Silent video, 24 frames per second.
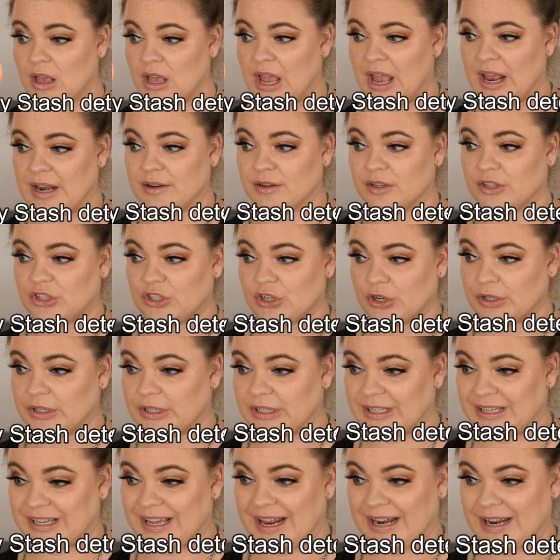and
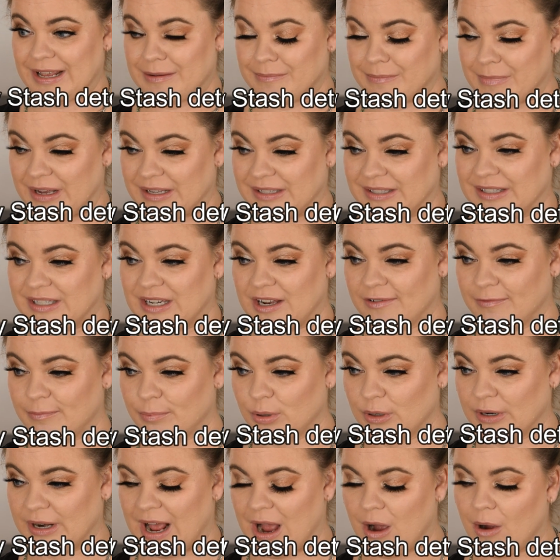started getting my stuff
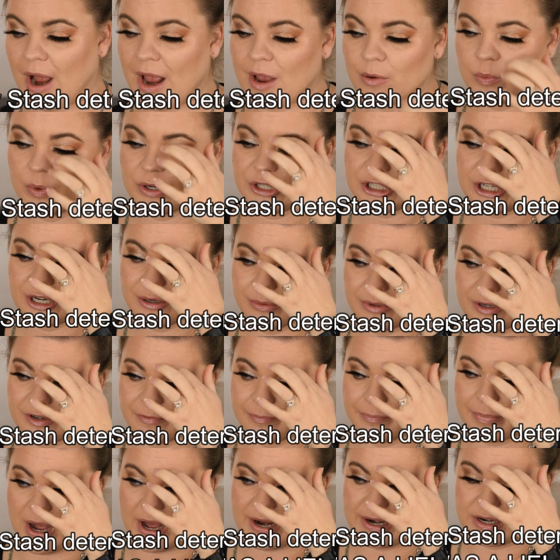put out, I wish I would
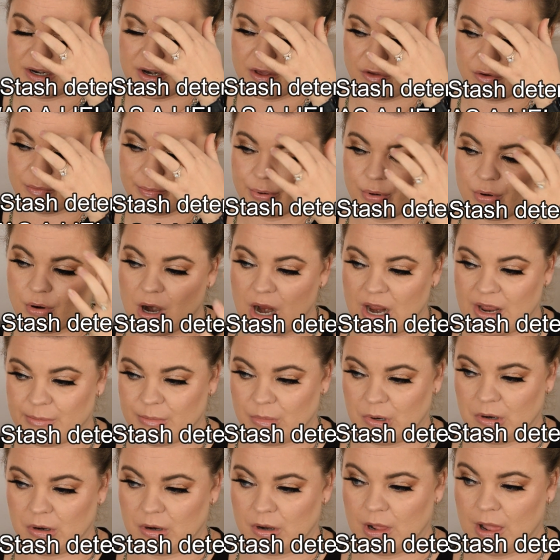have bought another
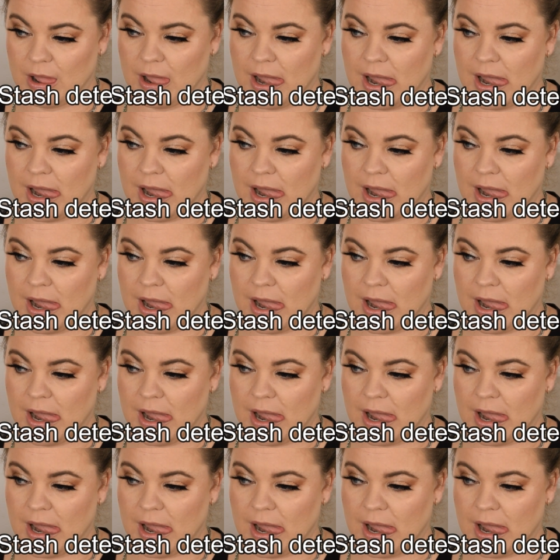primer.